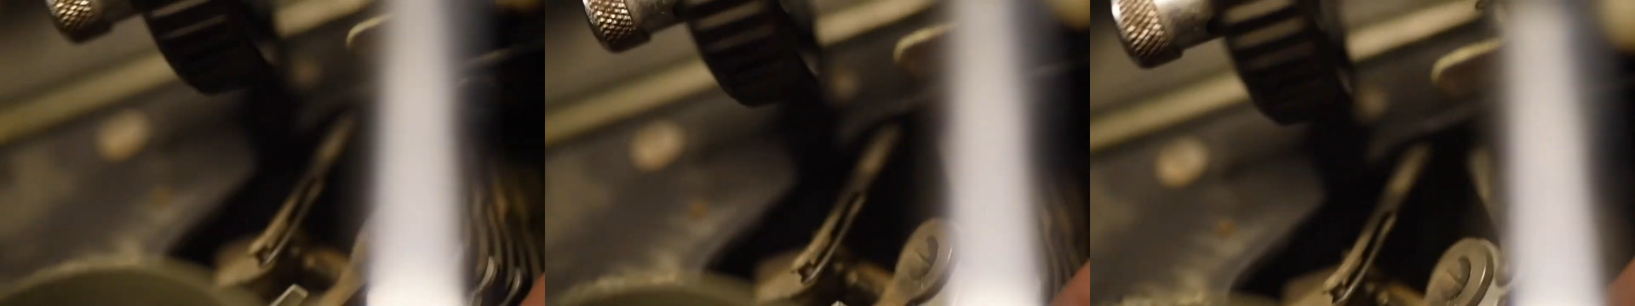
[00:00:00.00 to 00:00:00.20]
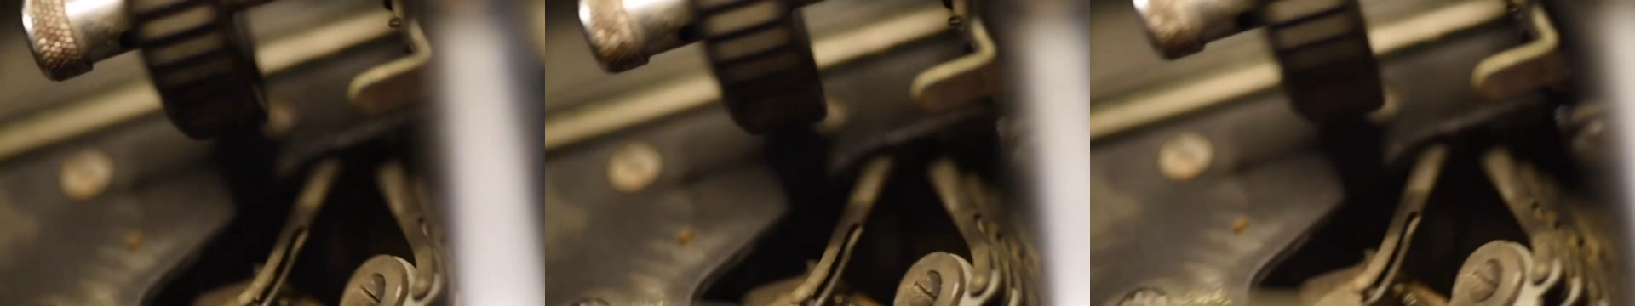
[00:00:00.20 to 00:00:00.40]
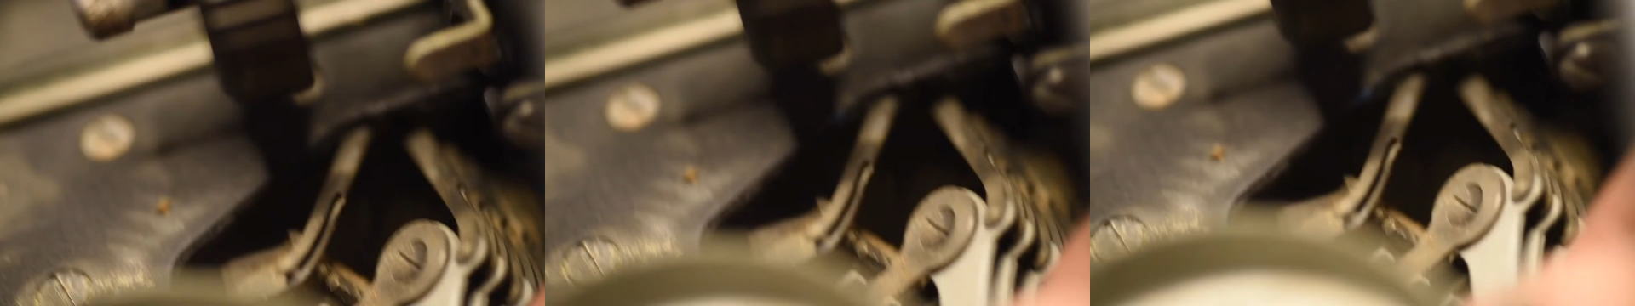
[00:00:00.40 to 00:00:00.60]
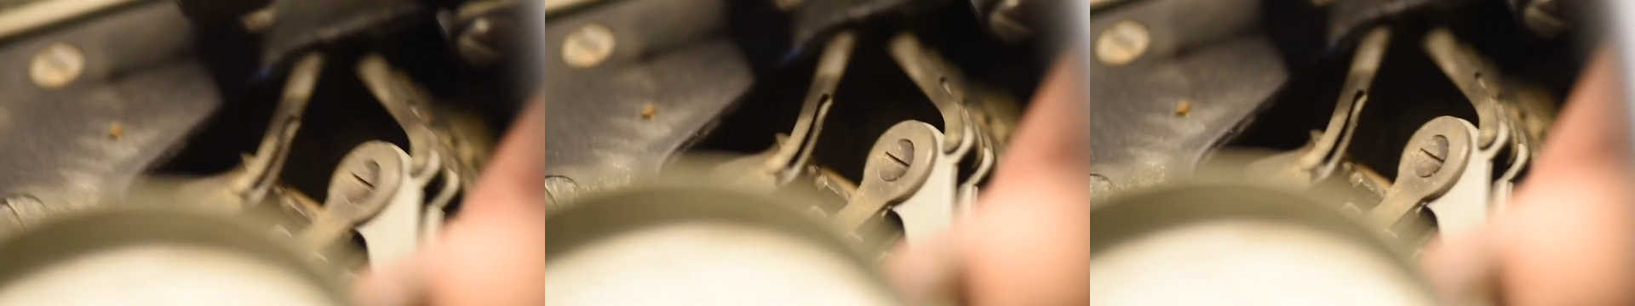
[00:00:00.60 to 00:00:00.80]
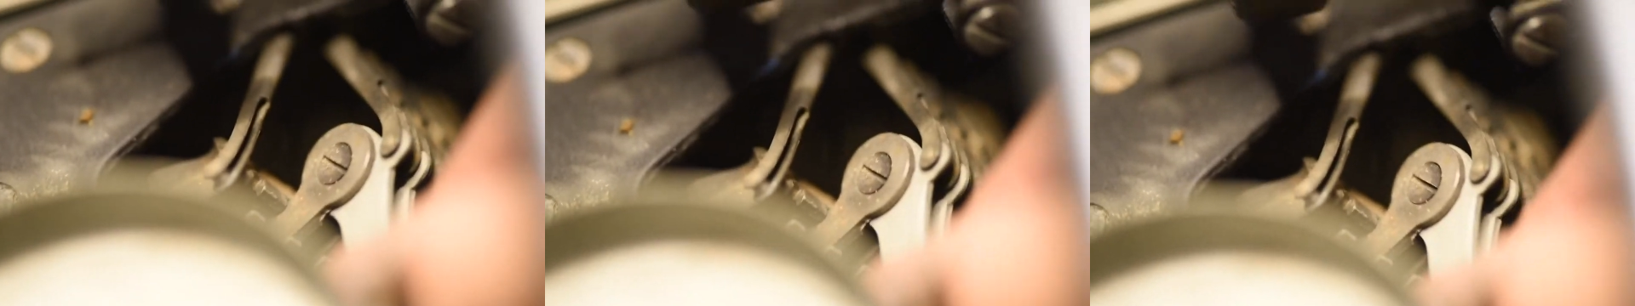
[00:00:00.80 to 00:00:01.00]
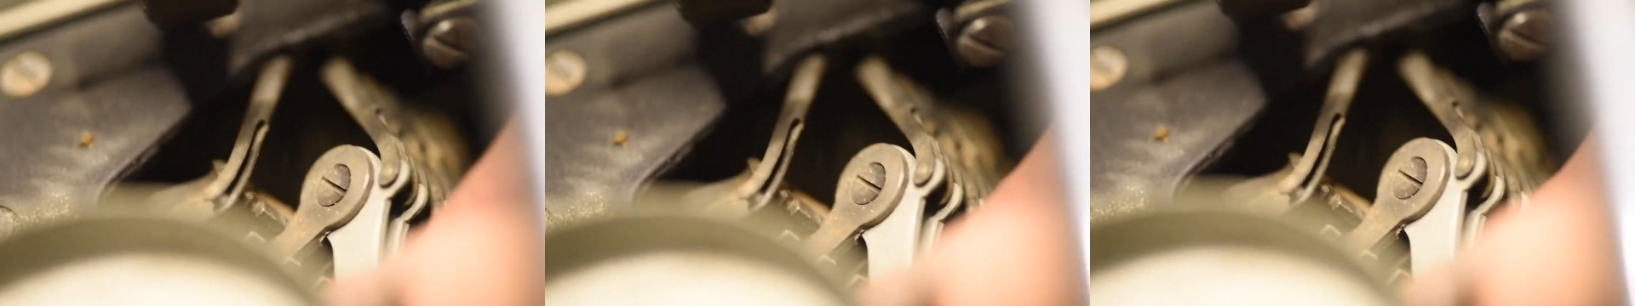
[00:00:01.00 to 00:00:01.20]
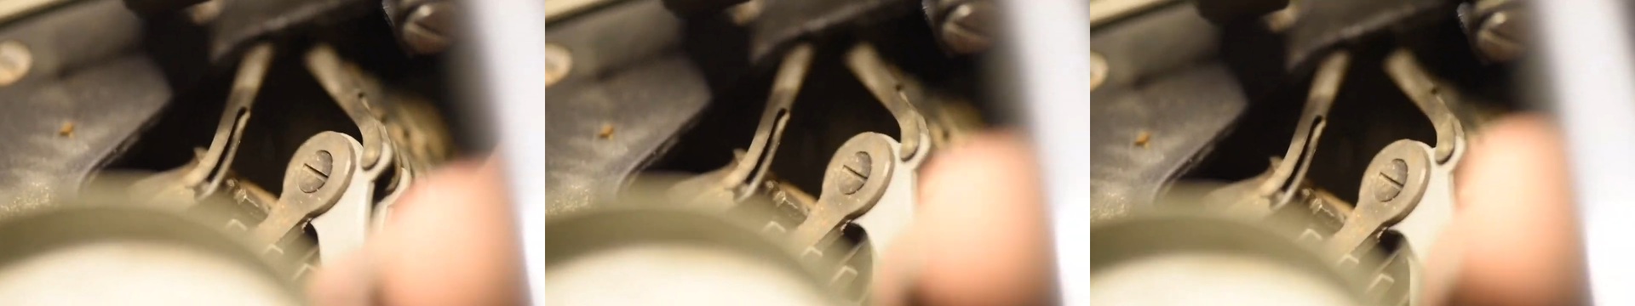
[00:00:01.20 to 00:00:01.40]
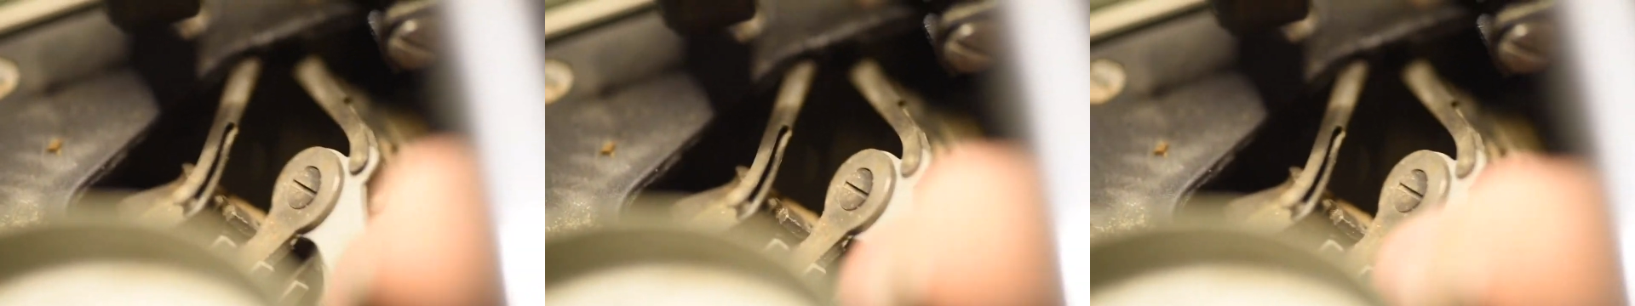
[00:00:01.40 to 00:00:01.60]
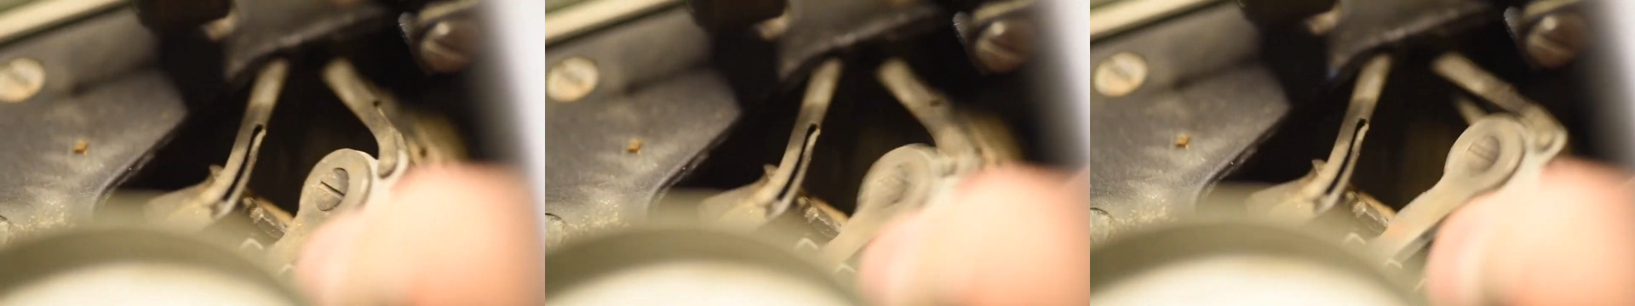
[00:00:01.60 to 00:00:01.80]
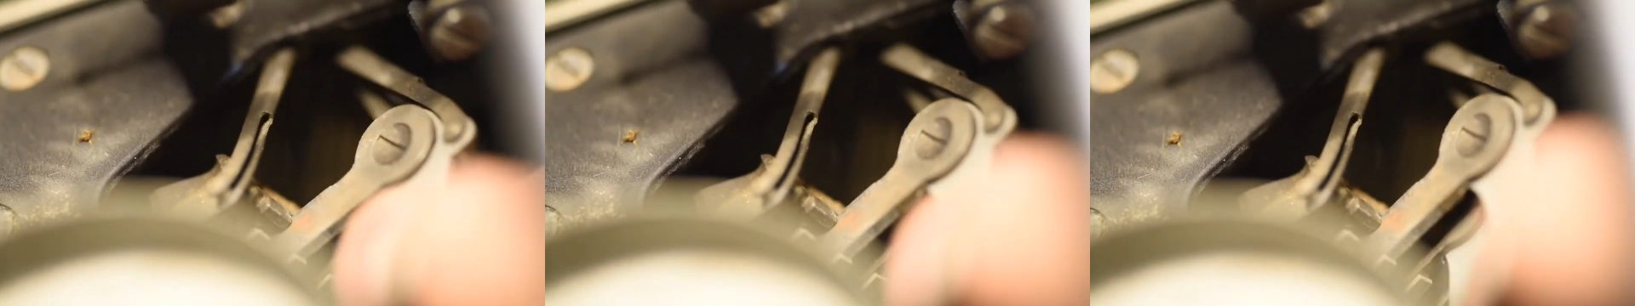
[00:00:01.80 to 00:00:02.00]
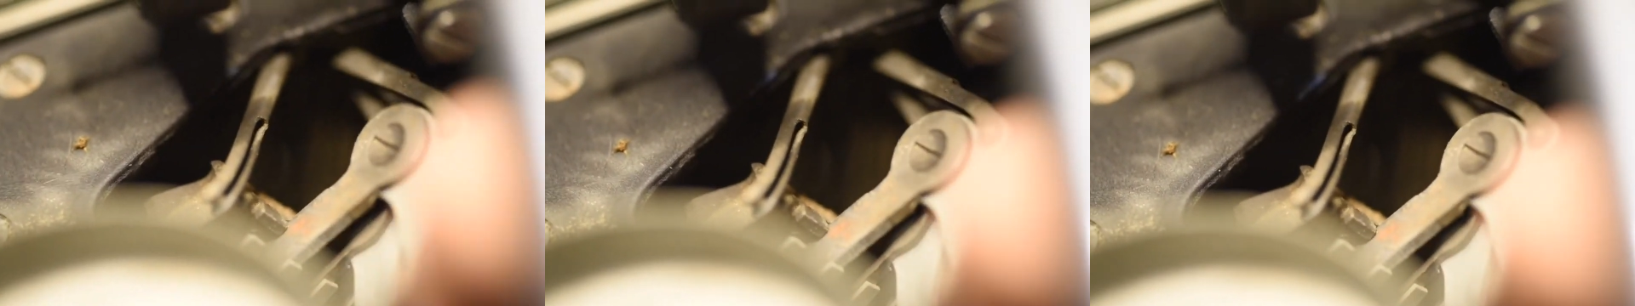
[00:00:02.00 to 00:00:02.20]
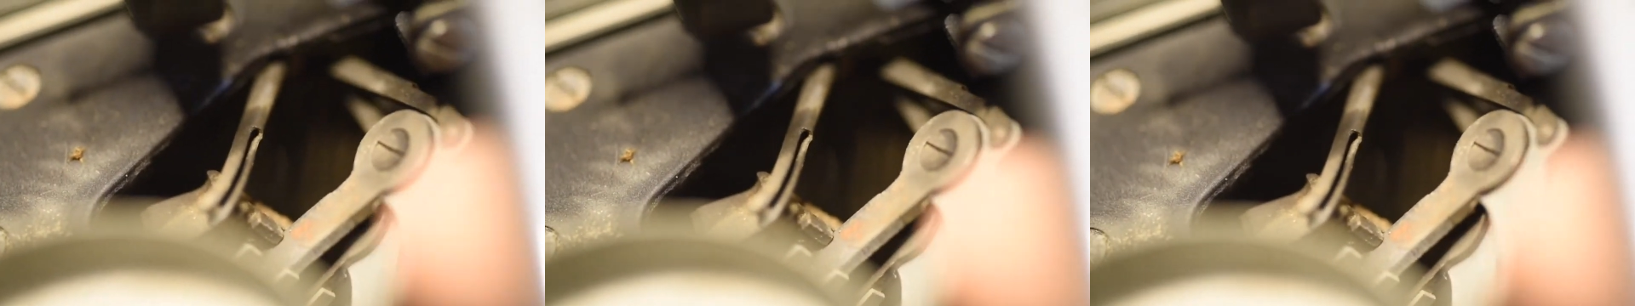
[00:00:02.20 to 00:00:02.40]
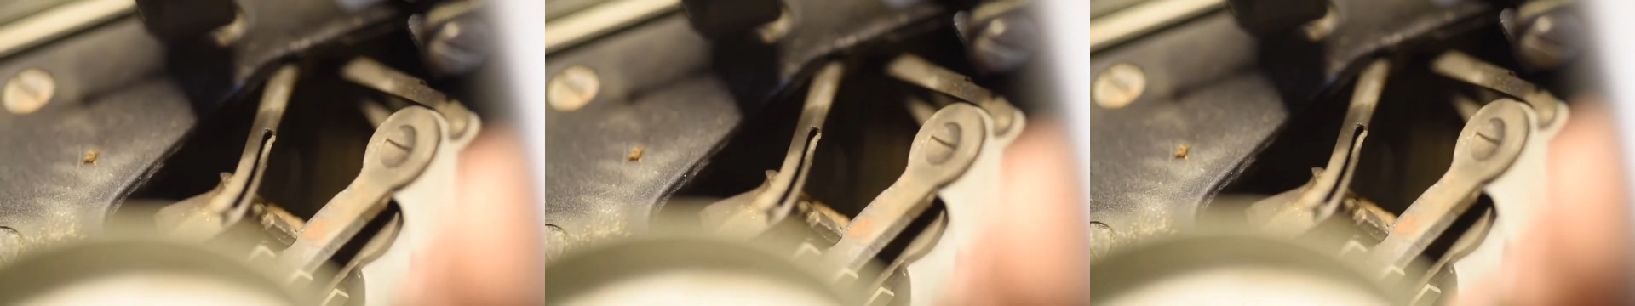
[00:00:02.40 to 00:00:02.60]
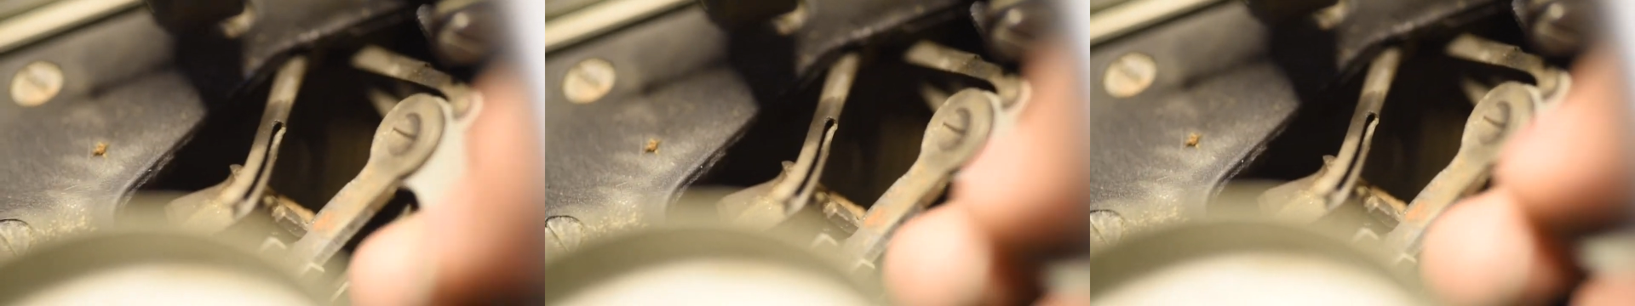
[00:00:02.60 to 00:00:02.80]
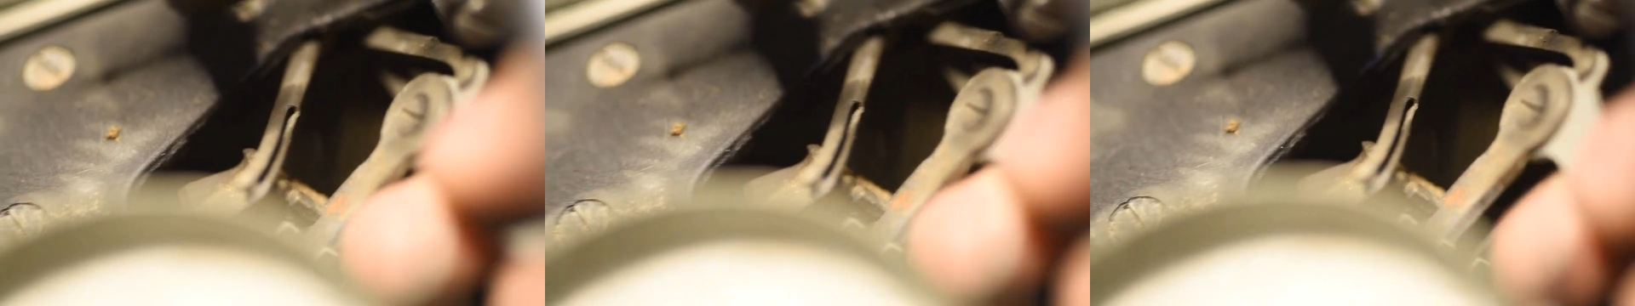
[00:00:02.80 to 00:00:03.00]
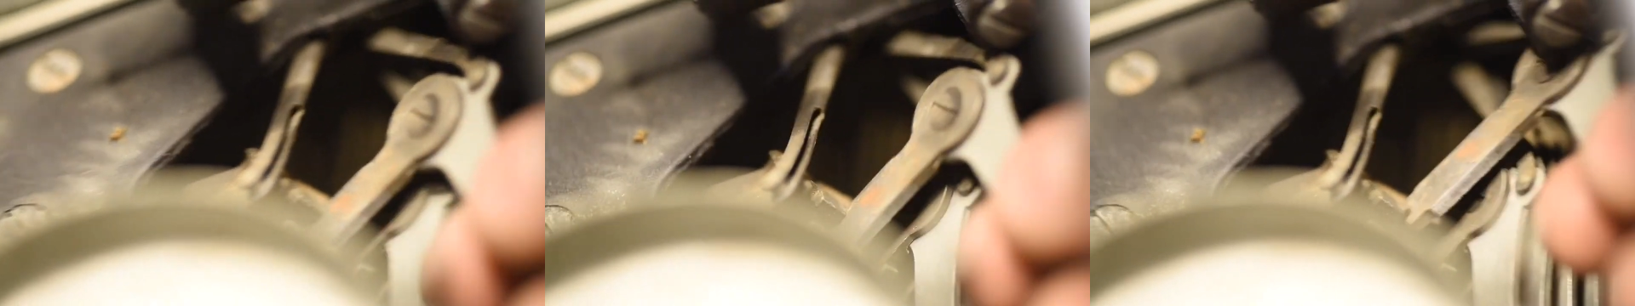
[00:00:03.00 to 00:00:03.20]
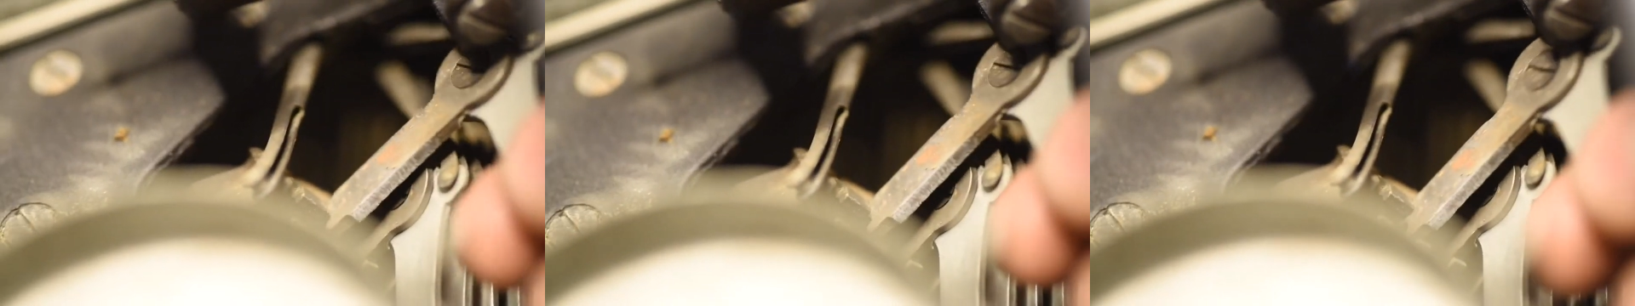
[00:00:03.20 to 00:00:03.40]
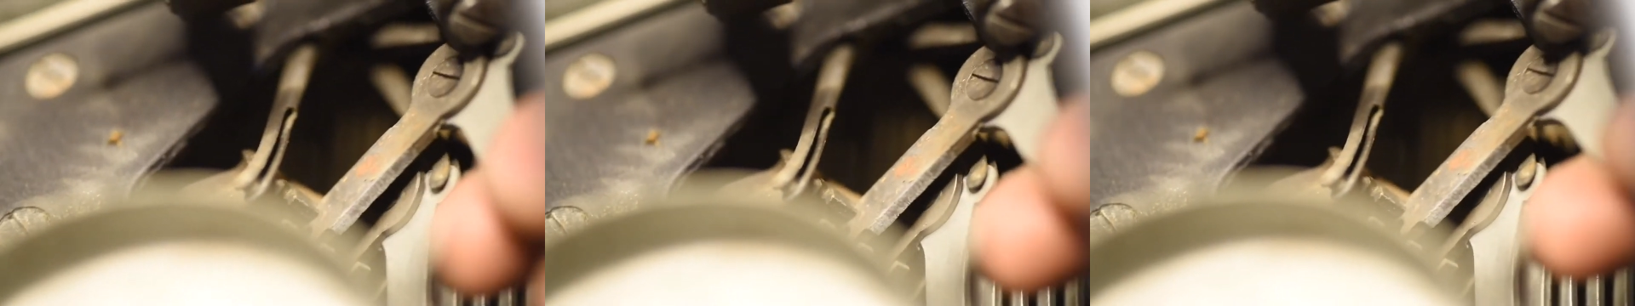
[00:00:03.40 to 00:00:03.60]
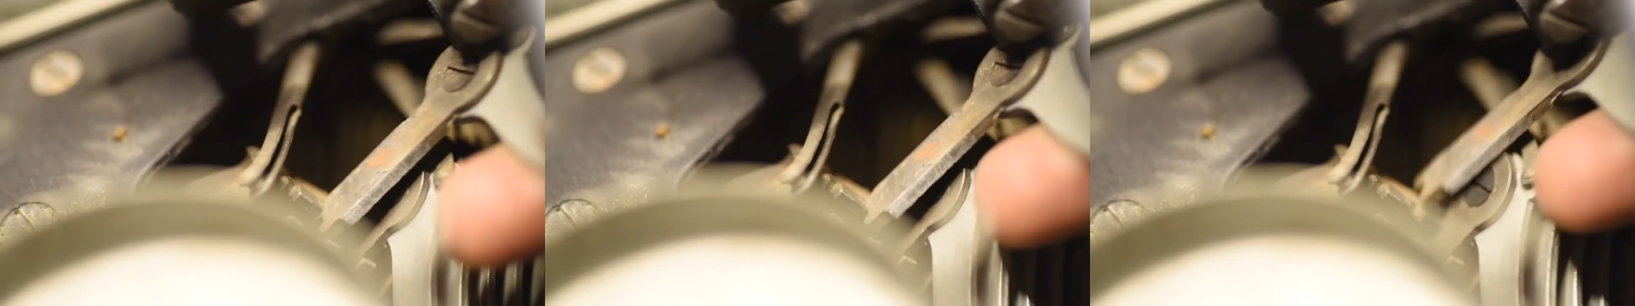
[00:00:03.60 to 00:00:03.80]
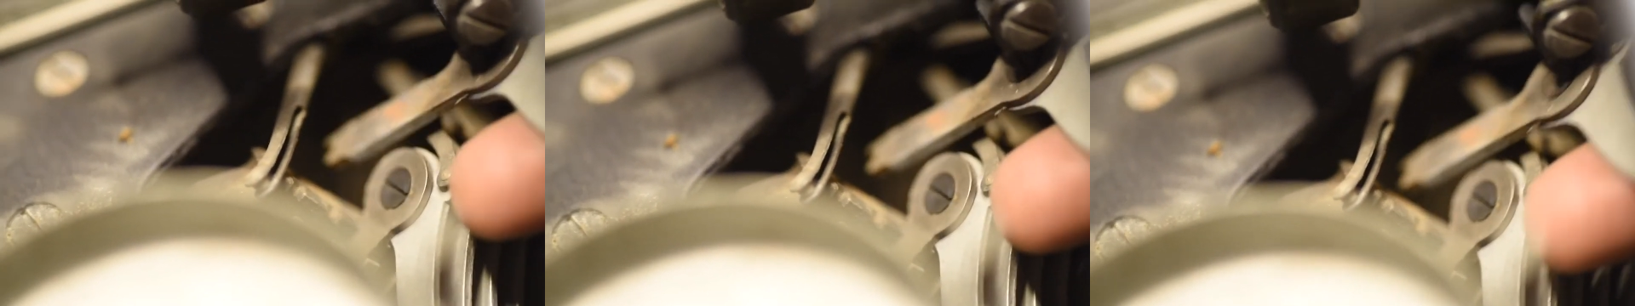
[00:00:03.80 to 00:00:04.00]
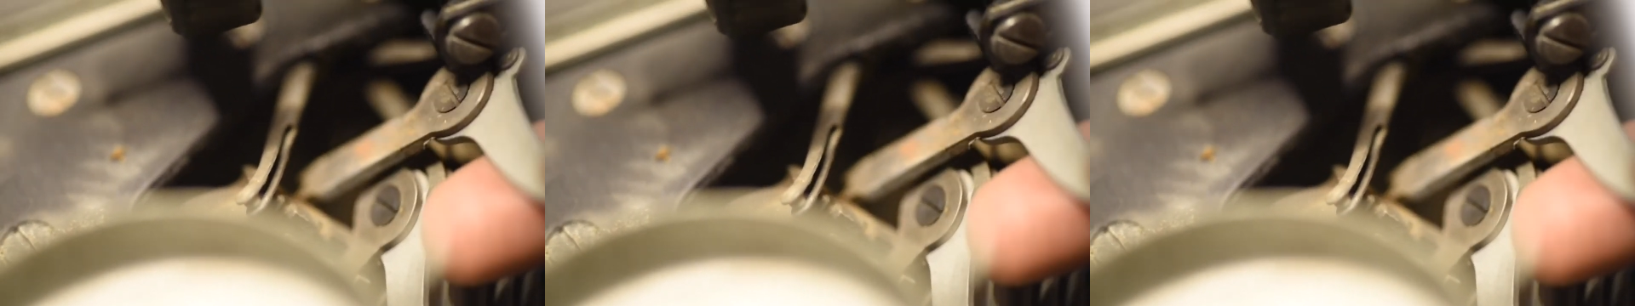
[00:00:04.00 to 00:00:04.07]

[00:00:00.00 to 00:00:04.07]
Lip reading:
Nobody's mouth can be seen.